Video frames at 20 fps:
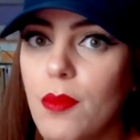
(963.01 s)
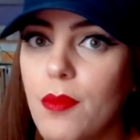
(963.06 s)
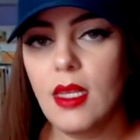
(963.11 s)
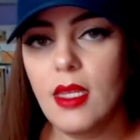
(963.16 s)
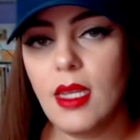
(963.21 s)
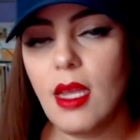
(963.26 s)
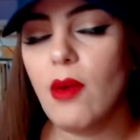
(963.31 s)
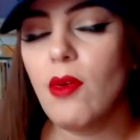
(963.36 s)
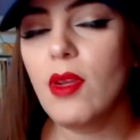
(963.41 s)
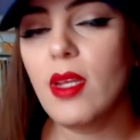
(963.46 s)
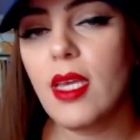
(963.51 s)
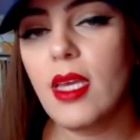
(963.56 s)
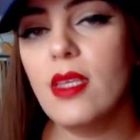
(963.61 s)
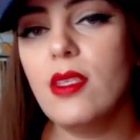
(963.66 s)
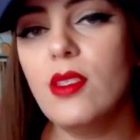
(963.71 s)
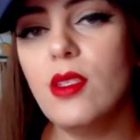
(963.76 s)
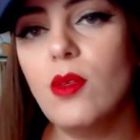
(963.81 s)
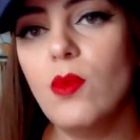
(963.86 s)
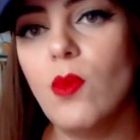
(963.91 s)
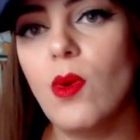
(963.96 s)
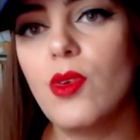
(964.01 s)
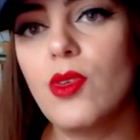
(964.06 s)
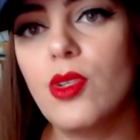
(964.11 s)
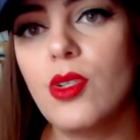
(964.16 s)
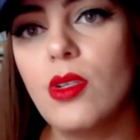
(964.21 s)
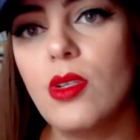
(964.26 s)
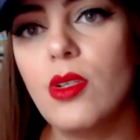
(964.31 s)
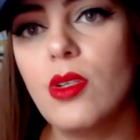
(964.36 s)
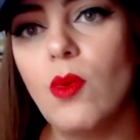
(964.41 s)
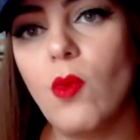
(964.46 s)
Now, in case you
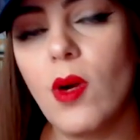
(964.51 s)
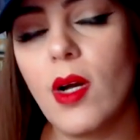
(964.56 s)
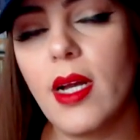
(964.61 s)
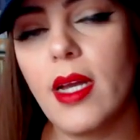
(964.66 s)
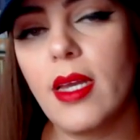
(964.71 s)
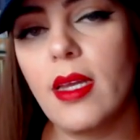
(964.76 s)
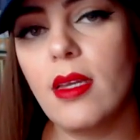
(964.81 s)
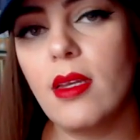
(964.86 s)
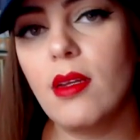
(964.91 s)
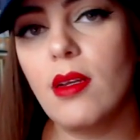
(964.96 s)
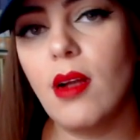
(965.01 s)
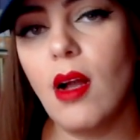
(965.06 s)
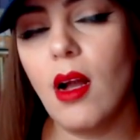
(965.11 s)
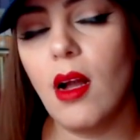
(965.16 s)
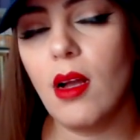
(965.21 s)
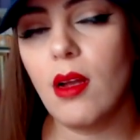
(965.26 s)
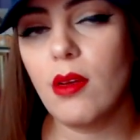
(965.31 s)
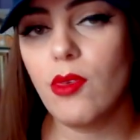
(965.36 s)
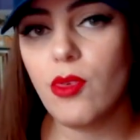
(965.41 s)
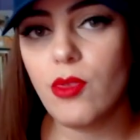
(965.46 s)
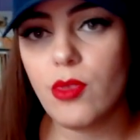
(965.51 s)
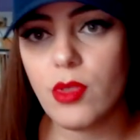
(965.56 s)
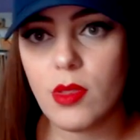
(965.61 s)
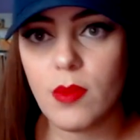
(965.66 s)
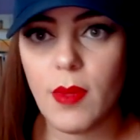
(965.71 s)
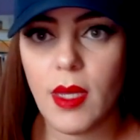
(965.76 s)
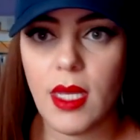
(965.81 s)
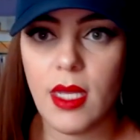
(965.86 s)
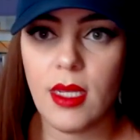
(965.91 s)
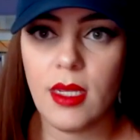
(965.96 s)
wonder why
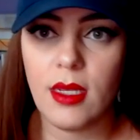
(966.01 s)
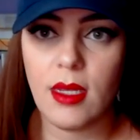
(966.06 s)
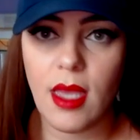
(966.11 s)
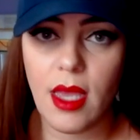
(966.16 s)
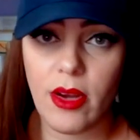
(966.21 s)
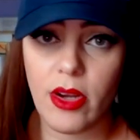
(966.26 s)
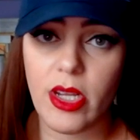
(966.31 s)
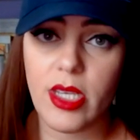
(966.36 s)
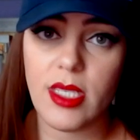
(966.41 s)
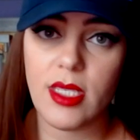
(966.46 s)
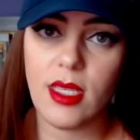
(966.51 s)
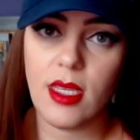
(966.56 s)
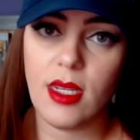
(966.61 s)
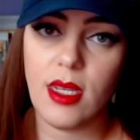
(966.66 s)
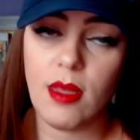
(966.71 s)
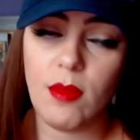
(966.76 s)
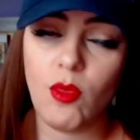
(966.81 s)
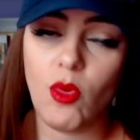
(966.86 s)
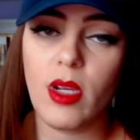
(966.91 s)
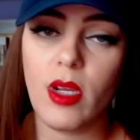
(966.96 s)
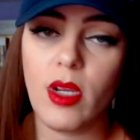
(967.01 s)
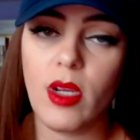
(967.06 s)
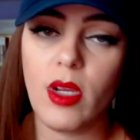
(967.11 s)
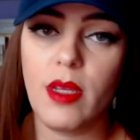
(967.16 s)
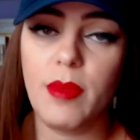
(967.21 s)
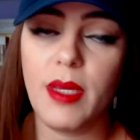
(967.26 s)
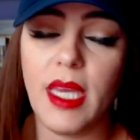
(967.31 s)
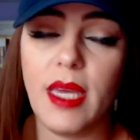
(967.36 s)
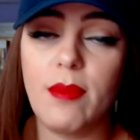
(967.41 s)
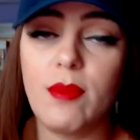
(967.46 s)
Guzman, Erickson, and Morgan
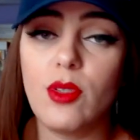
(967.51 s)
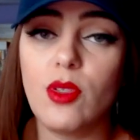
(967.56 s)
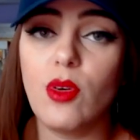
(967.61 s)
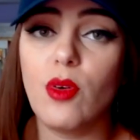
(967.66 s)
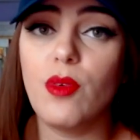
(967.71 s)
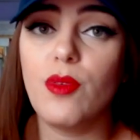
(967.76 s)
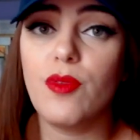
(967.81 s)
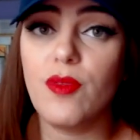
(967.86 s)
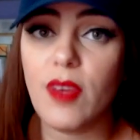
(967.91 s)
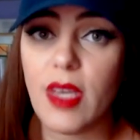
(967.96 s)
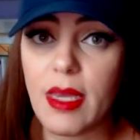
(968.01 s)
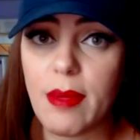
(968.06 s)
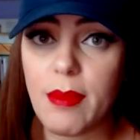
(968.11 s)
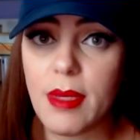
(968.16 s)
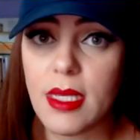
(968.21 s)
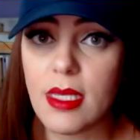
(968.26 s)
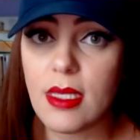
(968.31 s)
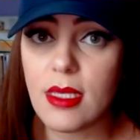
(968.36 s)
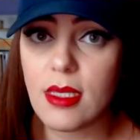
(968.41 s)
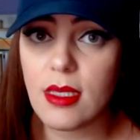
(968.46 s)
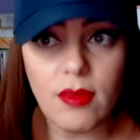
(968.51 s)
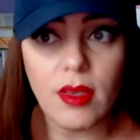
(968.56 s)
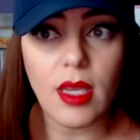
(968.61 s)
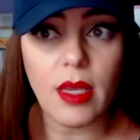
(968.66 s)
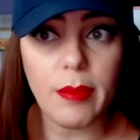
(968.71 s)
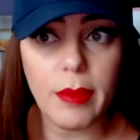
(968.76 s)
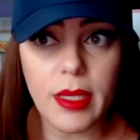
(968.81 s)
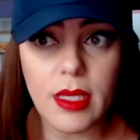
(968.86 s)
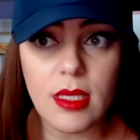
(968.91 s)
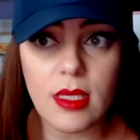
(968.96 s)
became so famous
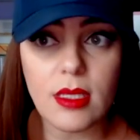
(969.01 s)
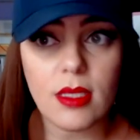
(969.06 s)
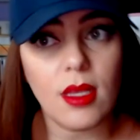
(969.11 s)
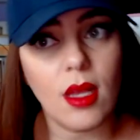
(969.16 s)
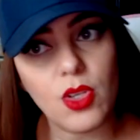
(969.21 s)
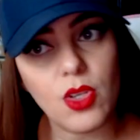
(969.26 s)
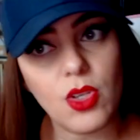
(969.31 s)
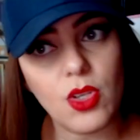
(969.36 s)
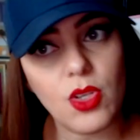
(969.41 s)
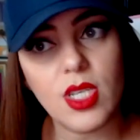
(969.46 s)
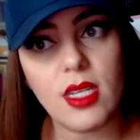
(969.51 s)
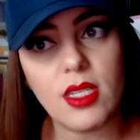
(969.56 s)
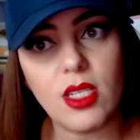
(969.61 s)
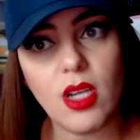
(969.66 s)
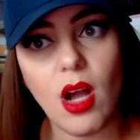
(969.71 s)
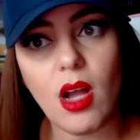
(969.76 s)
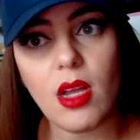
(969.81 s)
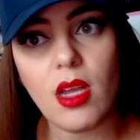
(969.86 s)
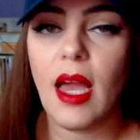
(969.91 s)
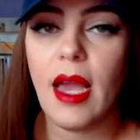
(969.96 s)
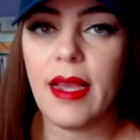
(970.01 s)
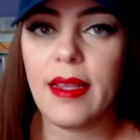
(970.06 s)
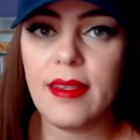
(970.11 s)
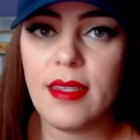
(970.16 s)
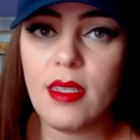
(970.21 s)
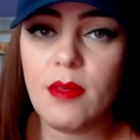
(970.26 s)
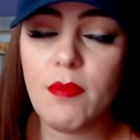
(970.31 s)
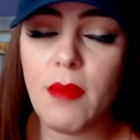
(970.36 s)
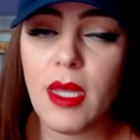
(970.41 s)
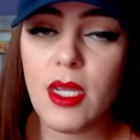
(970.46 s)
on TikTok, I
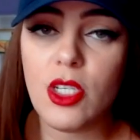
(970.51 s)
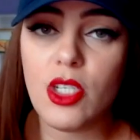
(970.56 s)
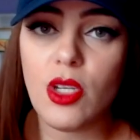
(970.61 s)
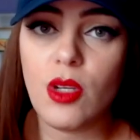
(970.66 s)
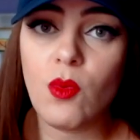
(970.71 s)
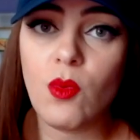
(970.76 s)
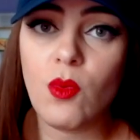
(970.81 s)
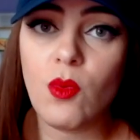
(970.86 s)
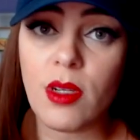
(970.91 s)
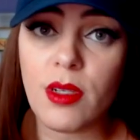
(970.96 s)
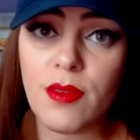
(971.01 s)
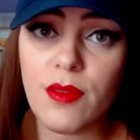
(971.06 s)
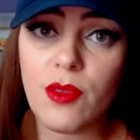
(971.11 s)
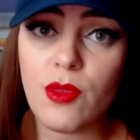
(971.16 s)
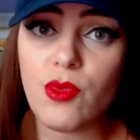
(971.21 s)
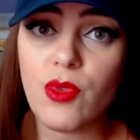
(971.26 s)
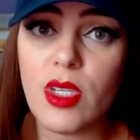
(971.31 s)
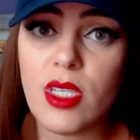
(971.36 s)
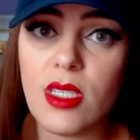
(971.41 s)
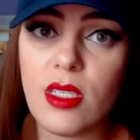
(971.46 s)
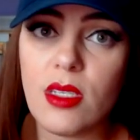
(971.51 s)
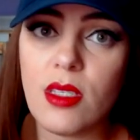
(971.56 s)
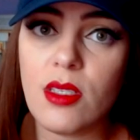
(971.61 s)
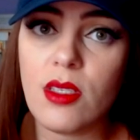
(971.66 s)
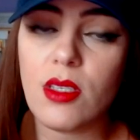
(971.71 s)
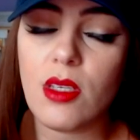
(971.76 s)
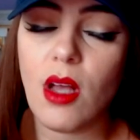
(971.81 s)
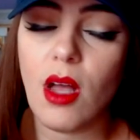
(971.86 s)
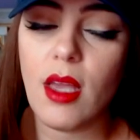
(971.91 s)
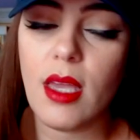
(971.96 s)
did mention one of the
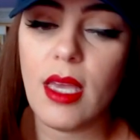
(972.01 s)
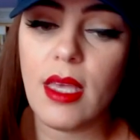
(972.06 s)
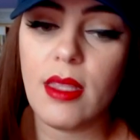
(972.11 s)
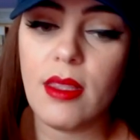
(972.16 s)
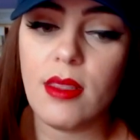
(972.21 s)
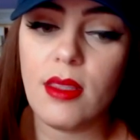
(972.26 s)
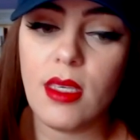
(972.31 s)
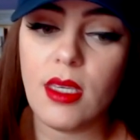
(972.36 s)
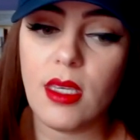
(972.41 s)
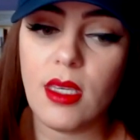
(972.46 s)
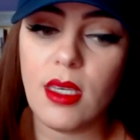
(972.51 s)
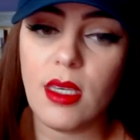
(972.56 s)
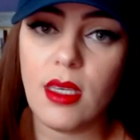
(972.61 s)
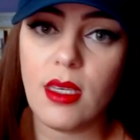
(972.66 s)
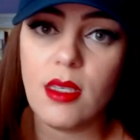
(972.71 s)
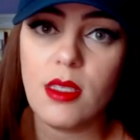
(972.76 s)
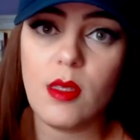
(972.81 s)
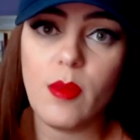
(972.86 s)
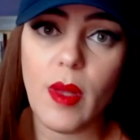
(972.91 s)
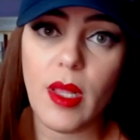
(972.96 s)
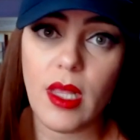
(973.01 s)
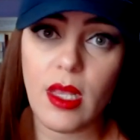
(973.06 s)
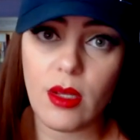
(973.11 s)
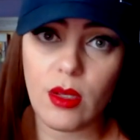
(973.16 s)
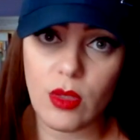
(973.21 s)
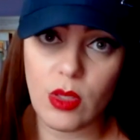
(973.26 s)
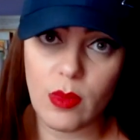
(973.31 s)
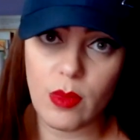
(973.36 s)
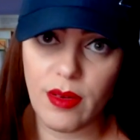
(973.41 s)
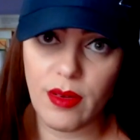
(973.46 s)
reasons in the Isabella
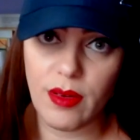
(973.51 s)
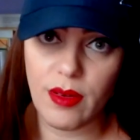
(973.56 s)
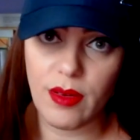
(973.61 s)
Guzman